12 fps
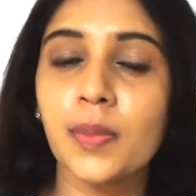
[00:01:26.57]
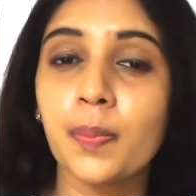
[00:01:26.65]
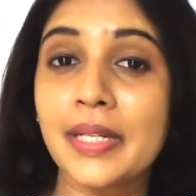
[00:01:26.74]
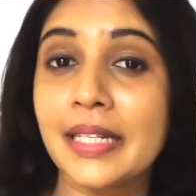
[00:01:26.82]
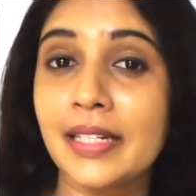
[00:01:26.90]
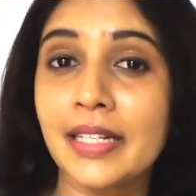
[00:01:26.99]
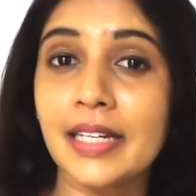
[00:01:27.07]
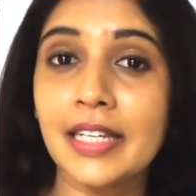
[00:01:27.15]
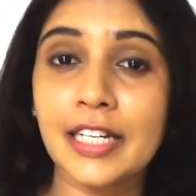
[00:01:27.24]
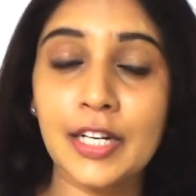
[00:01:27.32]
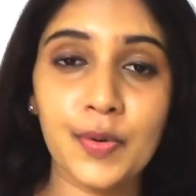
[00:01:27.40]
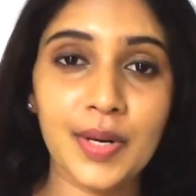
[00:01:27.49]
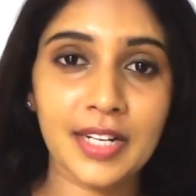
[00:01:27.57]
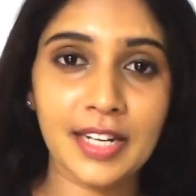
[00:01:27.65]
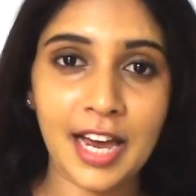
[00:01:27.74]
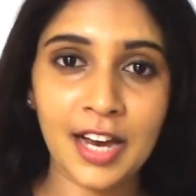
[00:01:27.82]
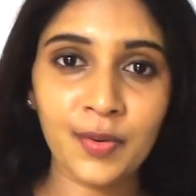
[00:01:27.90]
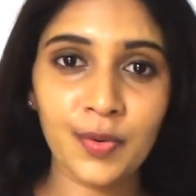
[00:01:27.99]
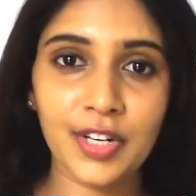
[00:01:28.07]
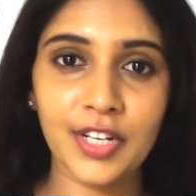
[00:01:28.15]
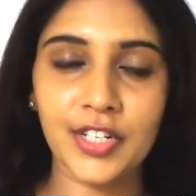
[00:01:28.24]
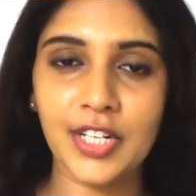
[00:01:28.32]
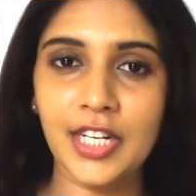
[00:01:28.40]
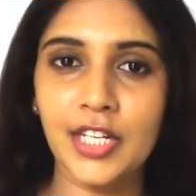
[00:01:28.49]
politically correct
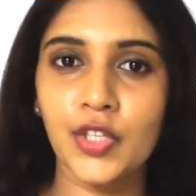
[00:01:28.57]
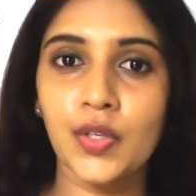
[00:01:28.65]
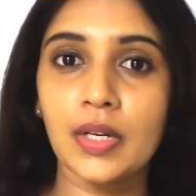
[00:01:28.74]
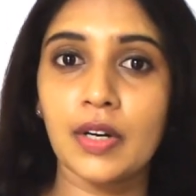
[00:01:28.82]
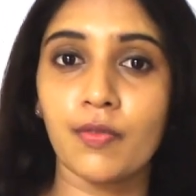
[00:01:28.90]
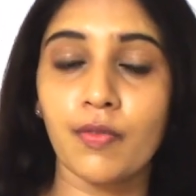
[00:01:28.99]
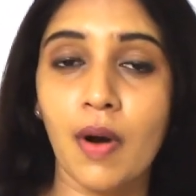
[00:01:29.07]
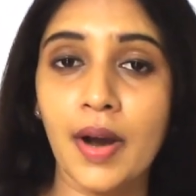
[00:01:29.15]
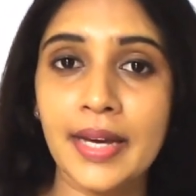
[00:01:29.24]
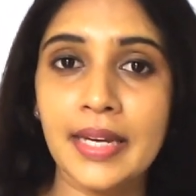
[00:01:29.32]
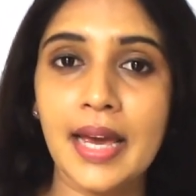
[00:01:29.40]
language is to avoid